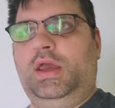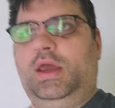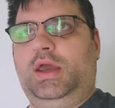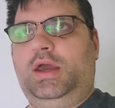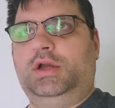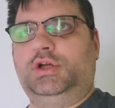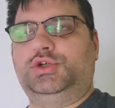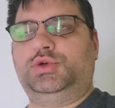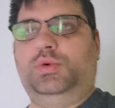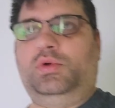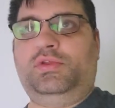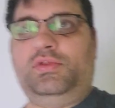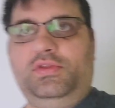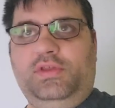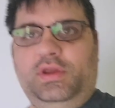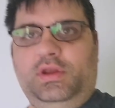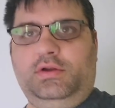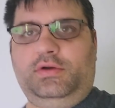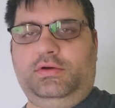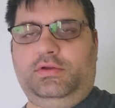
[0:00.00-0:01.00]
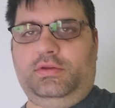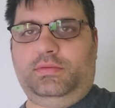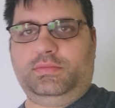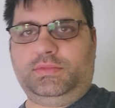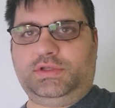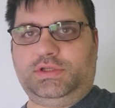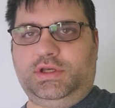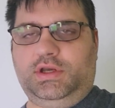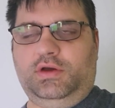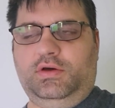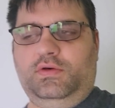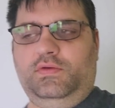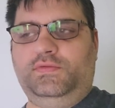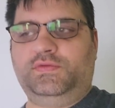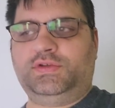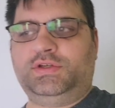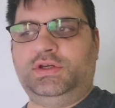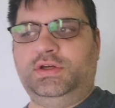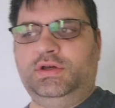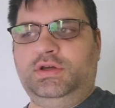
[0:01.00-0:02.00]
actual theater
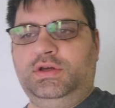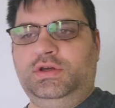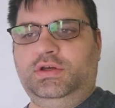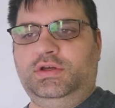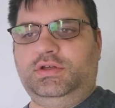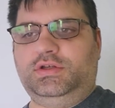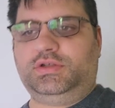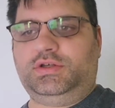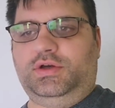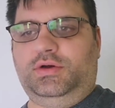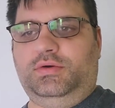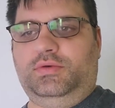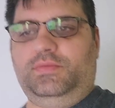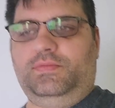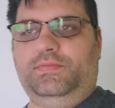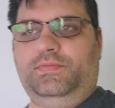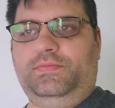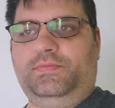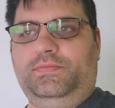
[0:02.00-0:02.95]
themselves. So